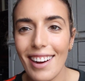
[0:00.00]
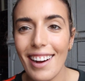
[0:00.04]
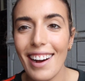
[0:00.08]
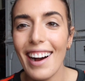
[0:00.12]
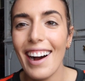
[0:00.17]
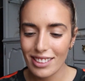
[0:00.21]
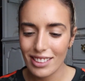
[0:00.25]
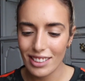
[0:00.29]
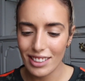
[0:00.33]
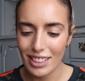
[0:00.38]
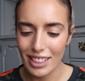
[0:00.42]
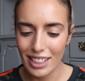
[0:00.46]

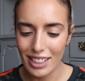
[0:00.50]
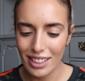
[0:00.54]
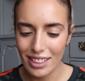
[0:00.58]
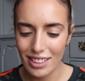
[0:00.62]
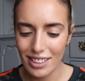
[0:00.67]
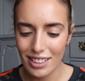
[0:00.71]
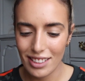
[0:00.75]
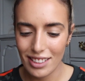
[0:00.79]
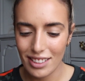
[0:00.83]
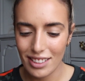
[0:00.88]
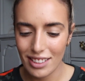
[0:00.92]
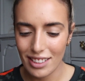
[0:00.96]
Actually,
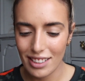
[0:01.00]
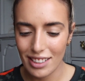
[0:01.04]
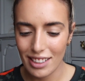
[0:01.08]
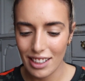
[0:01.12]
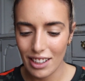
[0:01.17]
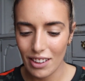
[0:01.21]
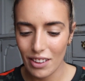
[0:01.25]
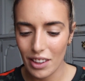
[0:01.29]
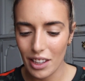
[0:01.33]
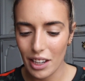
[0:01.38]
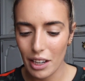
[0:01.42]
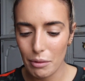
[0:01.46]

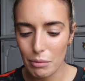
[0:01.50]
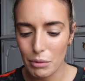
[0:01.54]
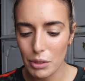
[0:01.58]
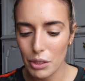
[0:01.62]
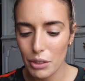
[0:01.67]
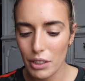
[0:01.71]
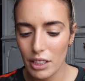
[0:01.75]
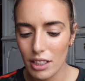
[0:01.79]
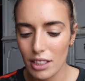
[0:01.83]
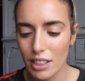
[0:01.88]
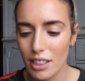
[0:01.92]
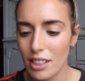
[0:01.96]
now that I'm
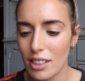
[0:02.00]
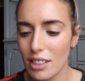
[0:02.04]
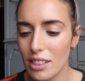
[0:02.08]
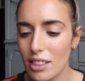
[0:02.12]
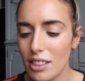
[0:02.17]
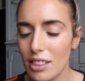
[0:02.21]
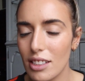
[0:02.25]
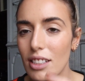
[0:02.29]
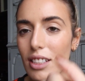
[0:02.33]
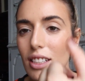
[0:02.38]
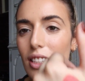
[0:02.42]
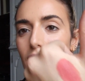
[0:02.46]
doing
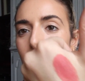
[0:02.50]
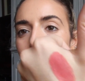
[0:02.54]
this,